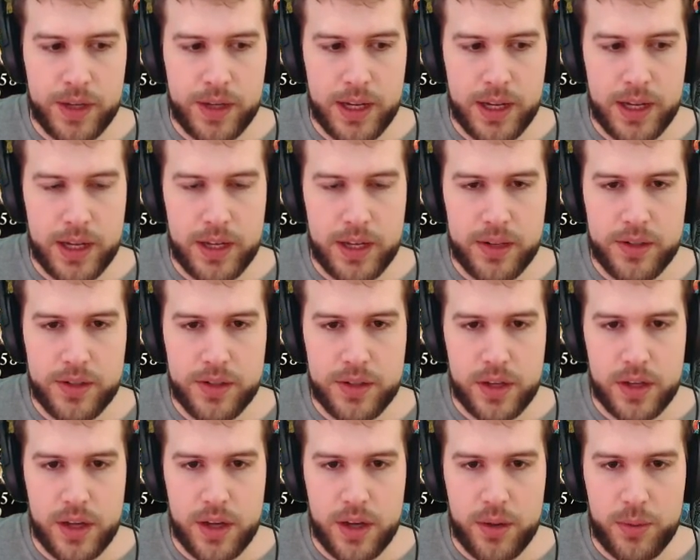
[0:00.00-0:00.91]

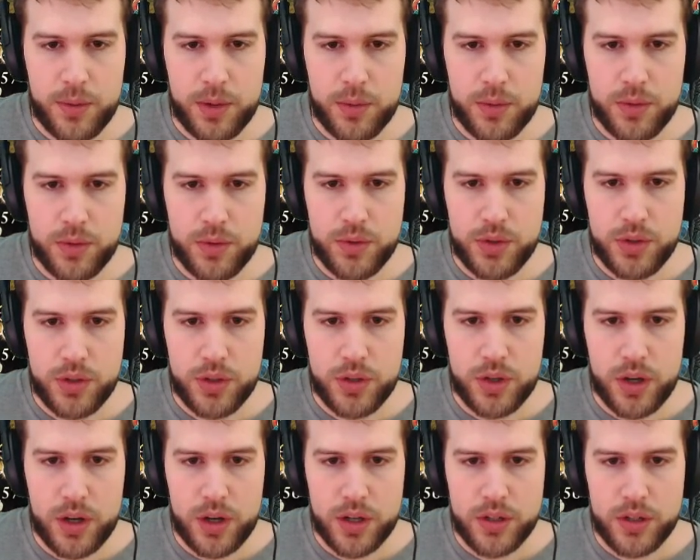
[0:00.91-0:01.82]
And we will
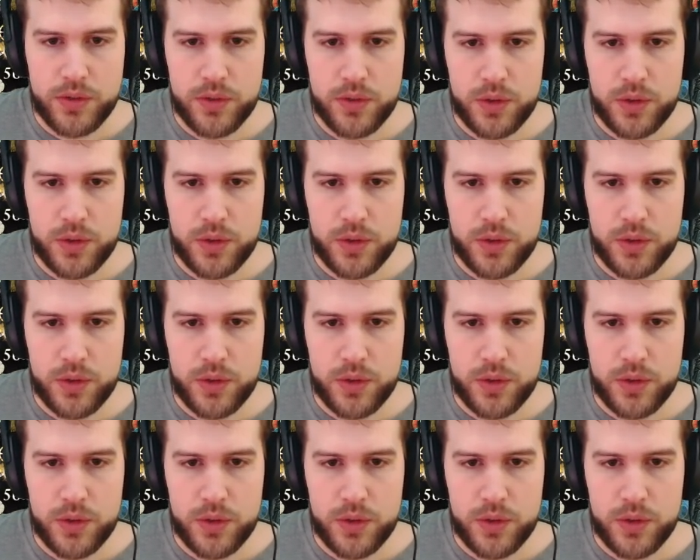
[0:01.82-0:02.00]
charge